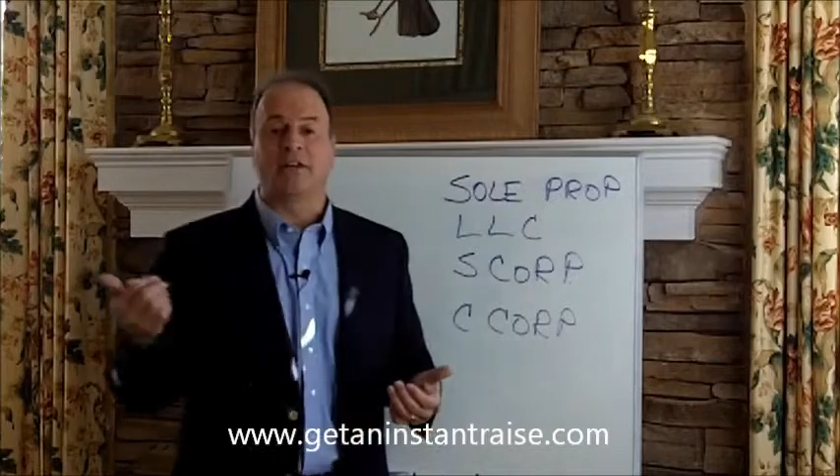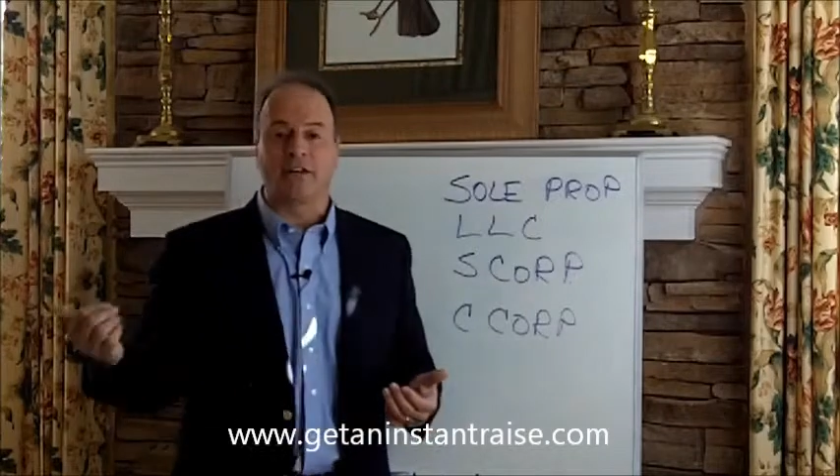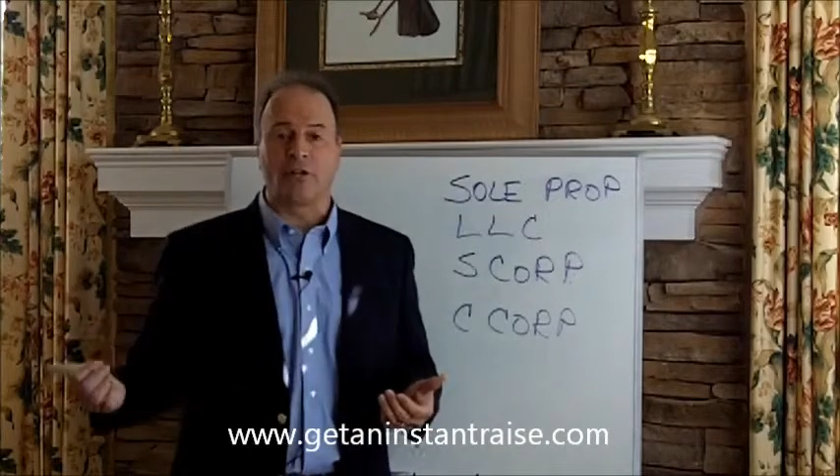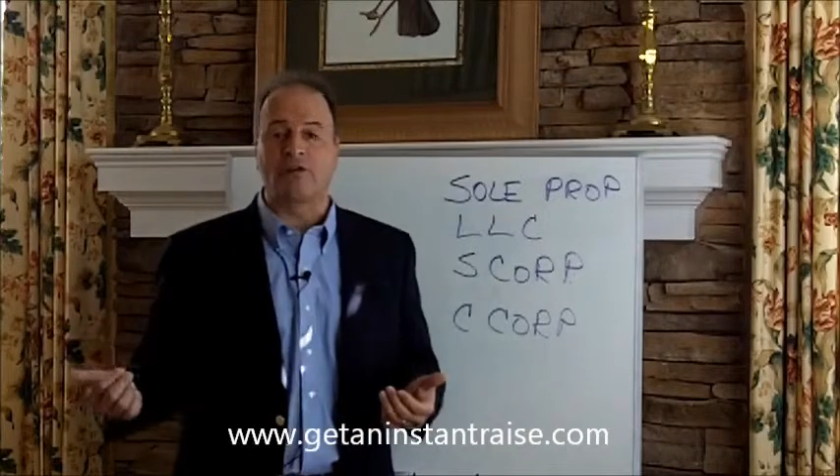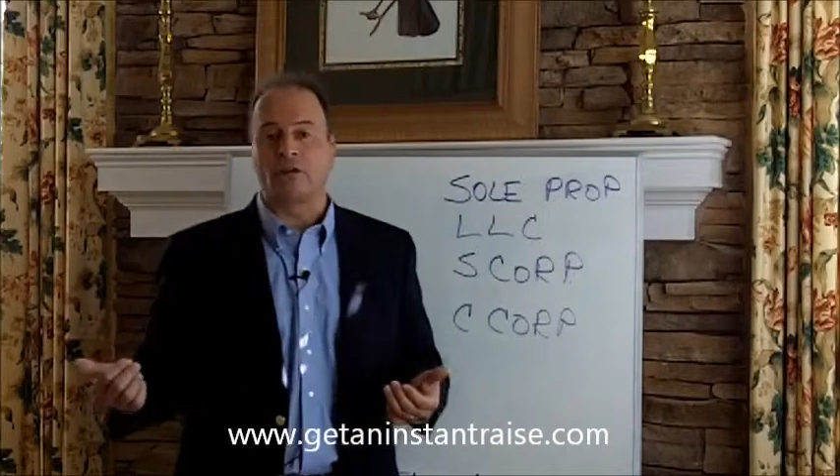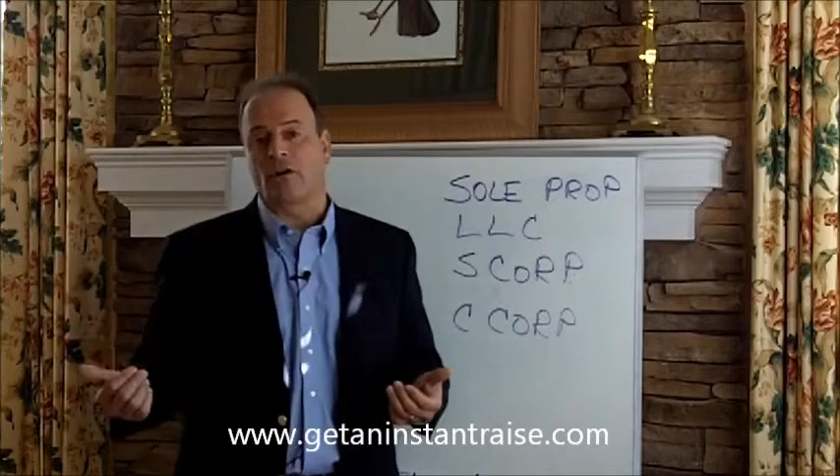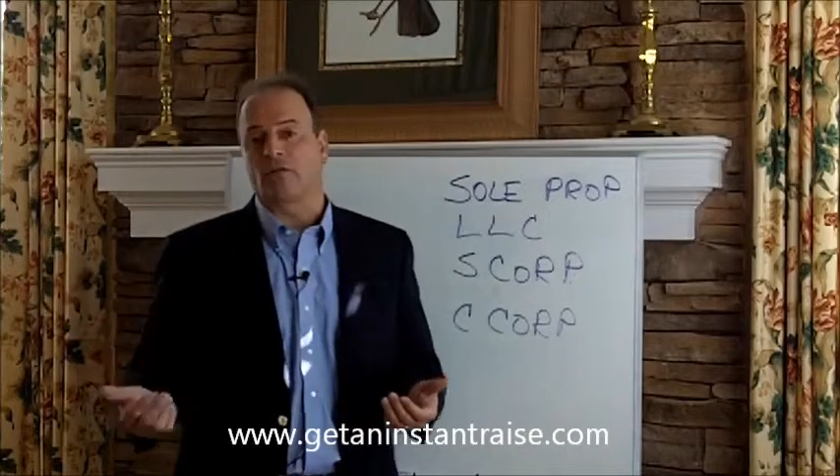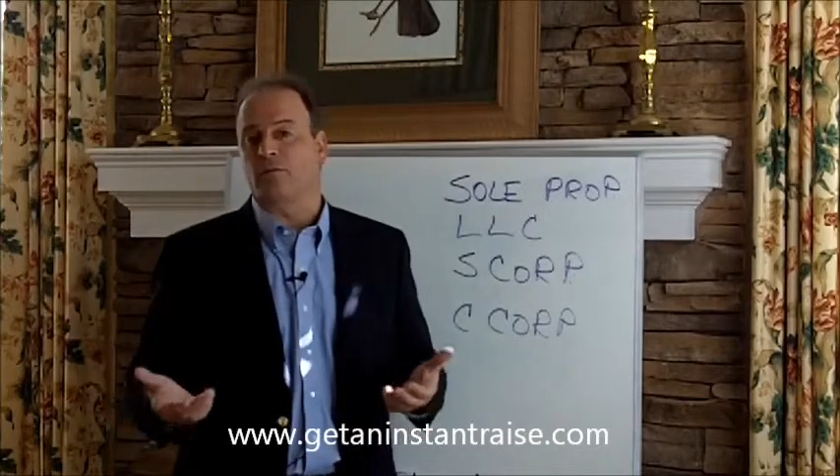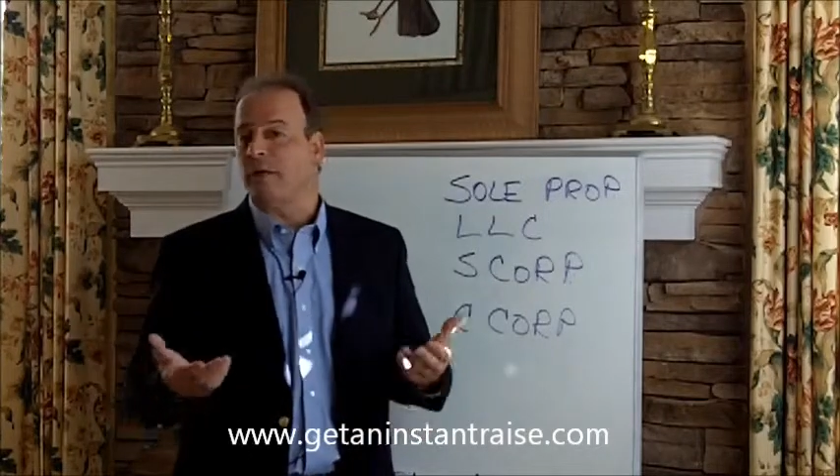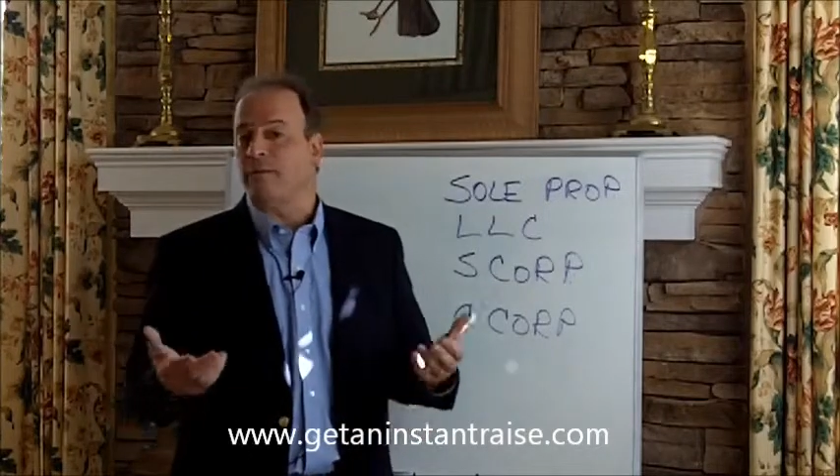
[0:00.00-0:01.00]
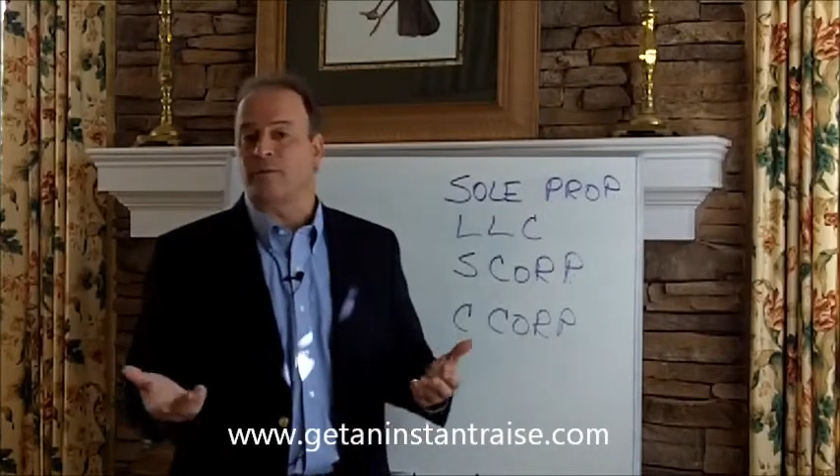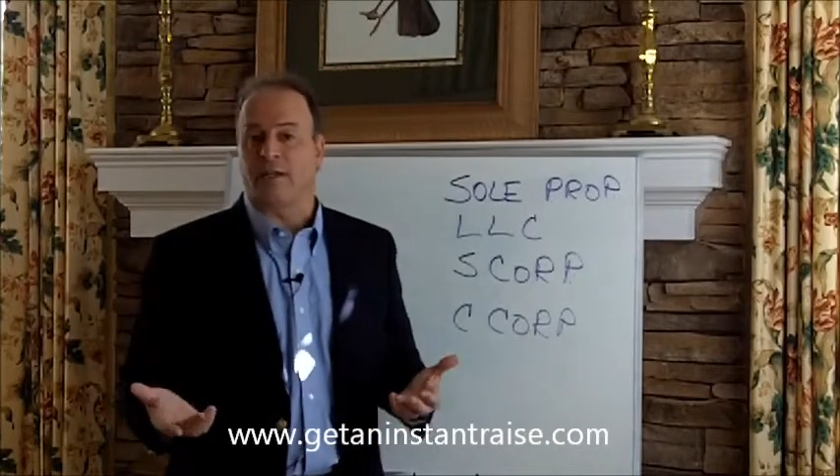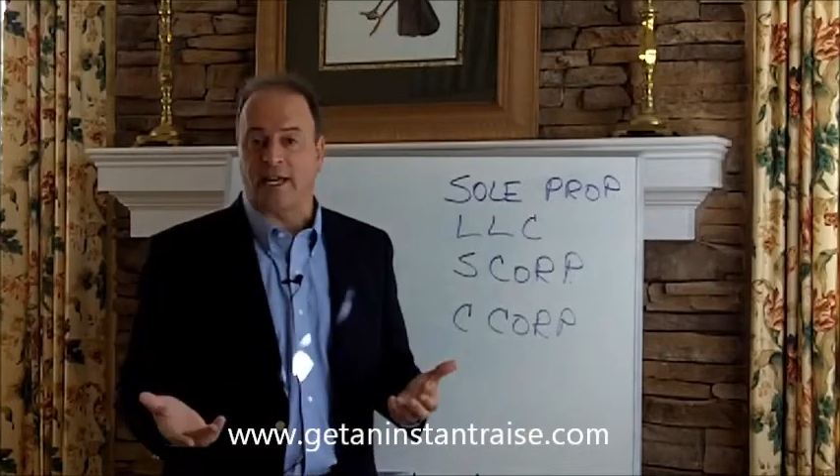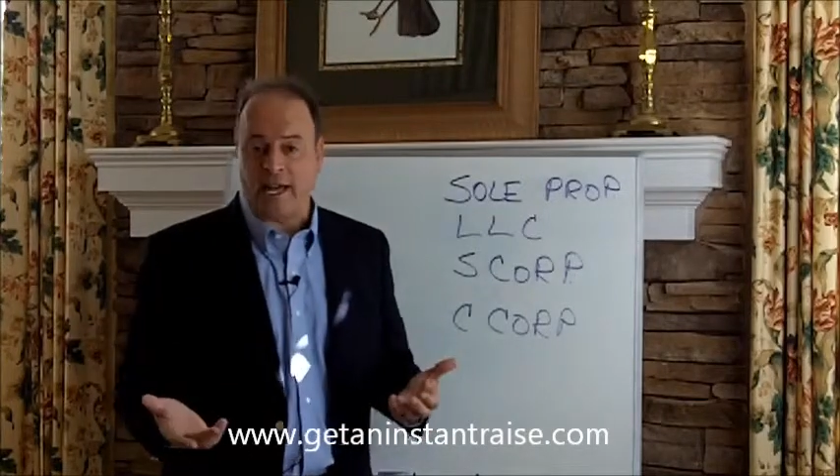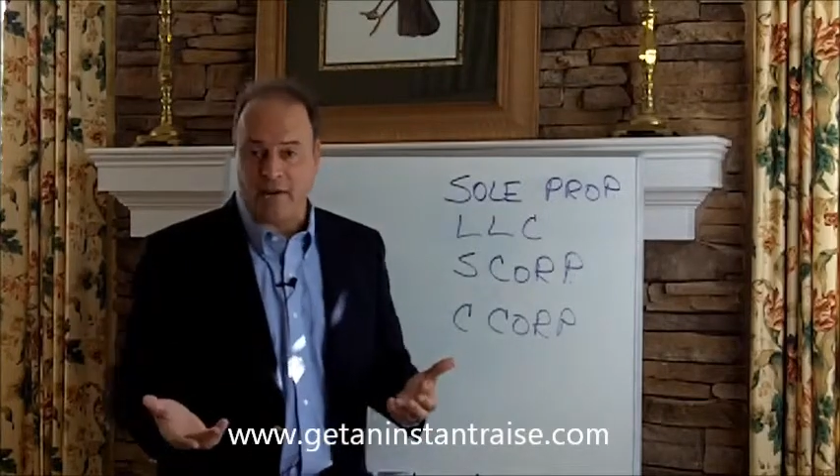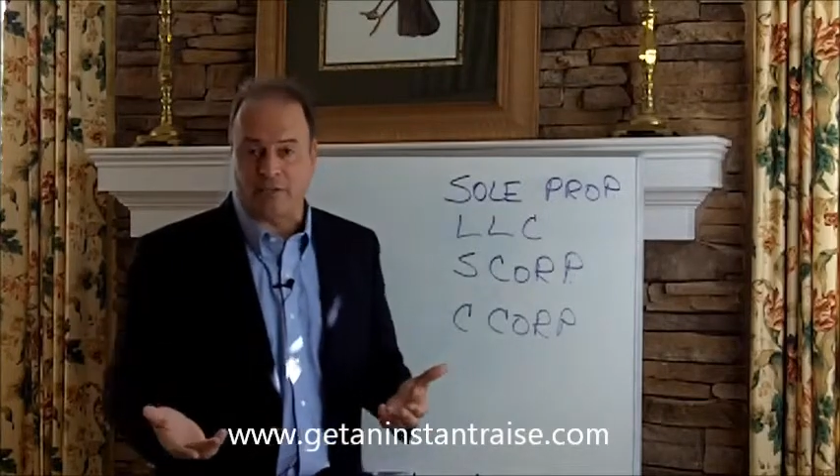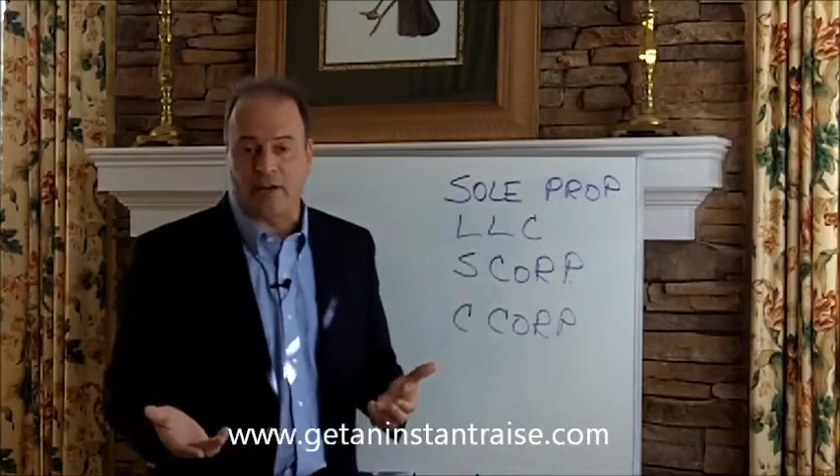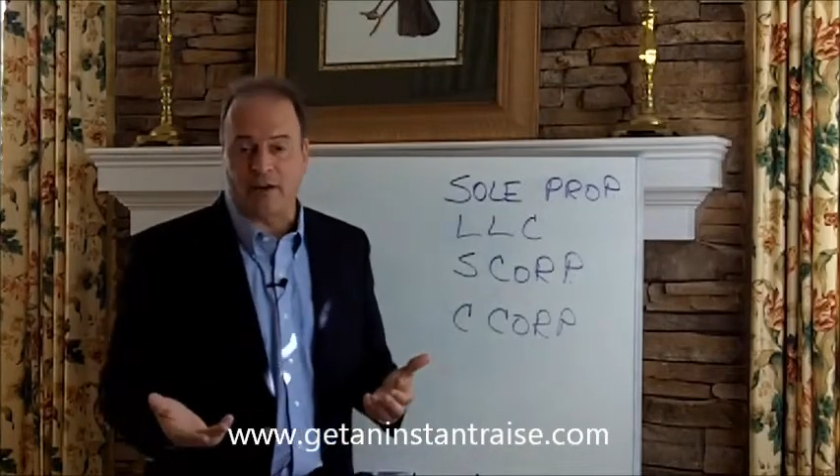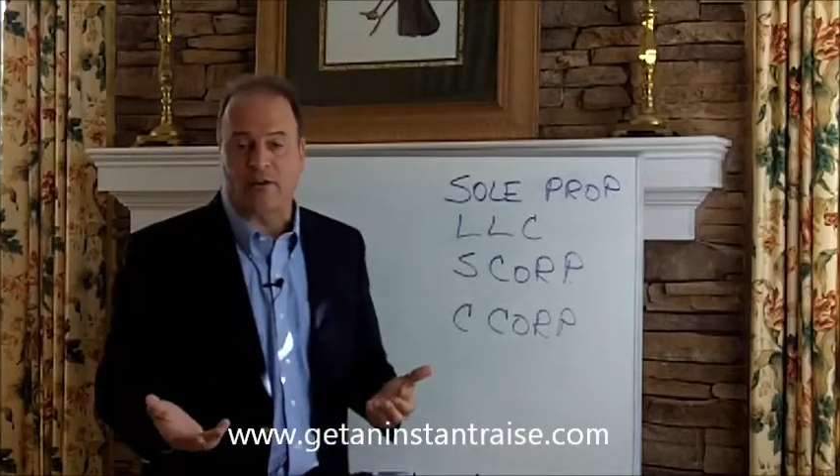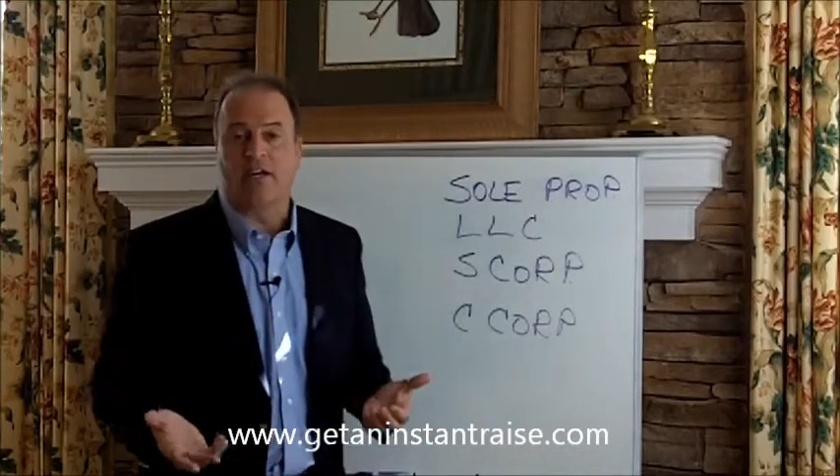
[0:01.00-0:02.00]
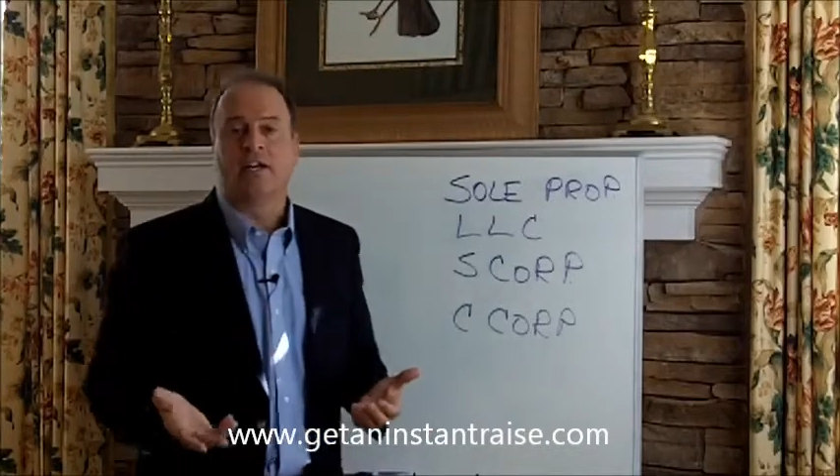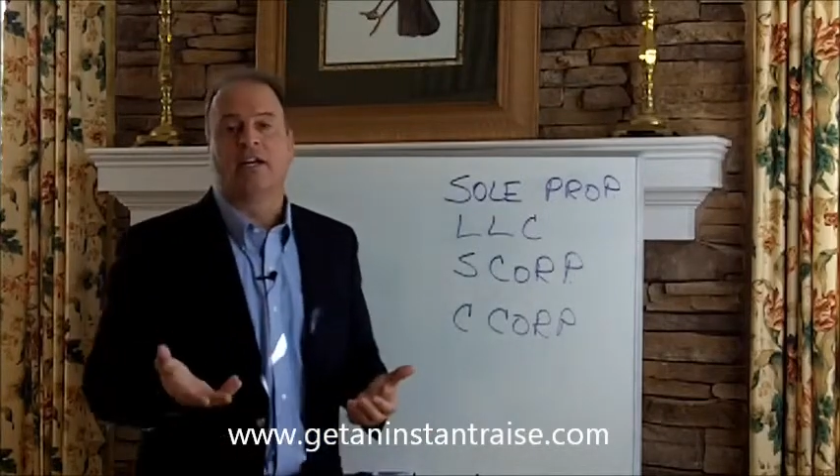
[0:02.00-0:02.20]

and then go talk to him, maybe spend a half an hour,